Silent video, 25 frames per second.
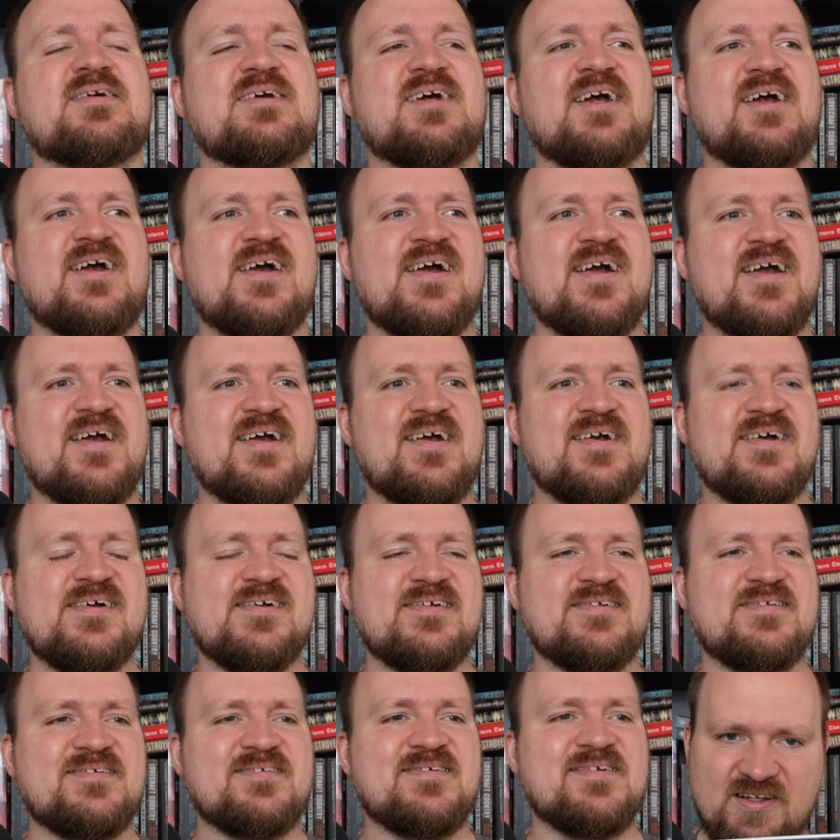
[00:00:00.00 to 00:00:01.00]

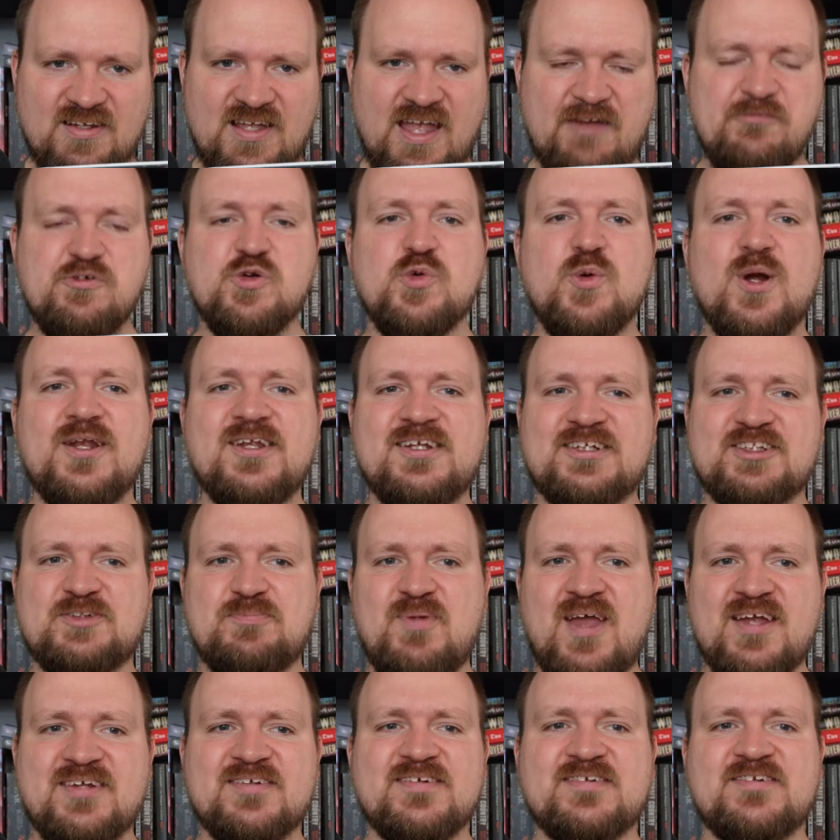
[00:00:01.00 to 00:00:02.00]
and everyone
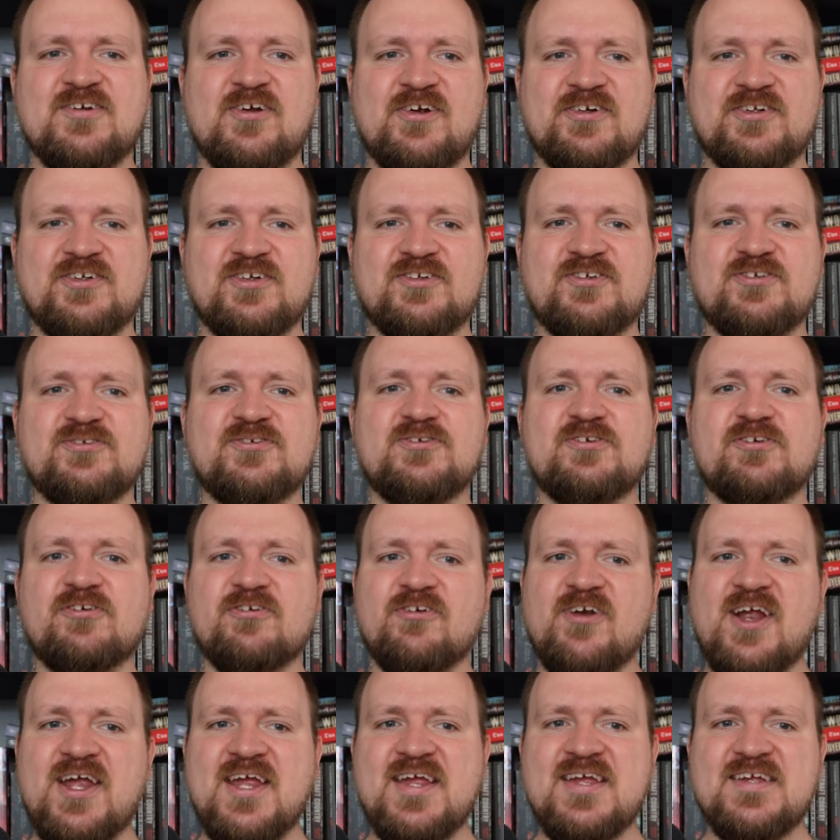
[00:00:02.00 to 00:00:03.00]
expected her to do
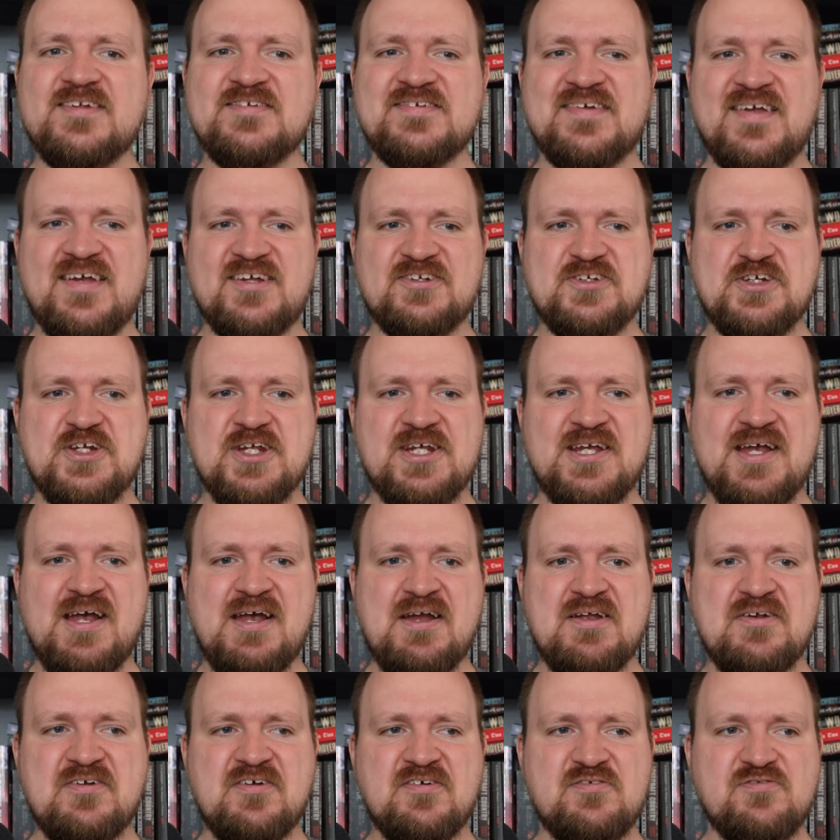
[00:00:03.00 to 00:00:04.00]
great, and she
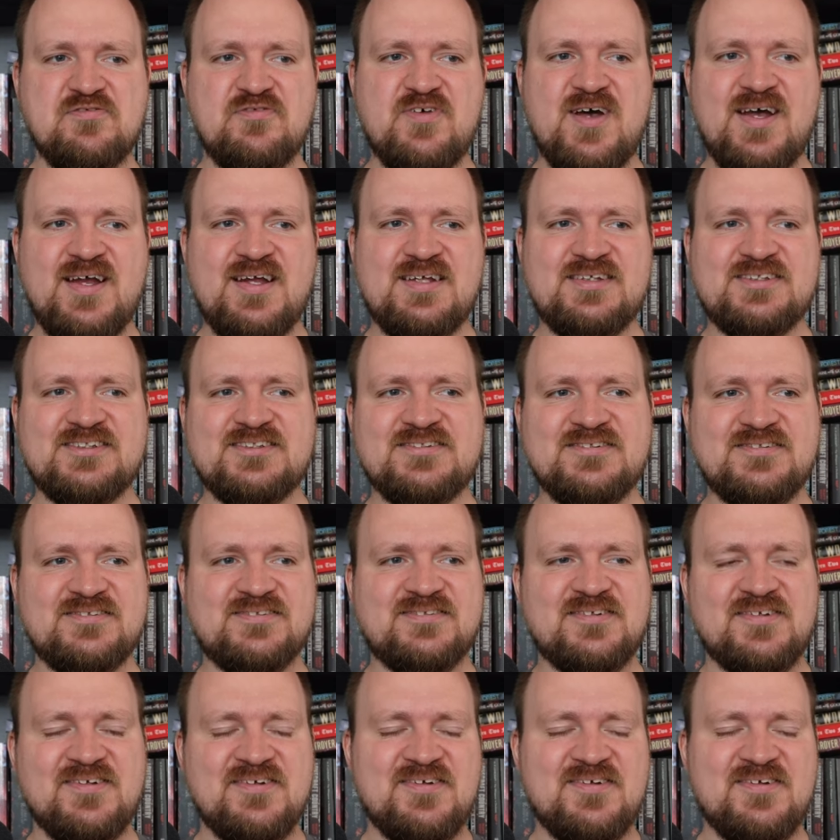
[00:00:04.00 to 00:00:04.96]
kind of finds a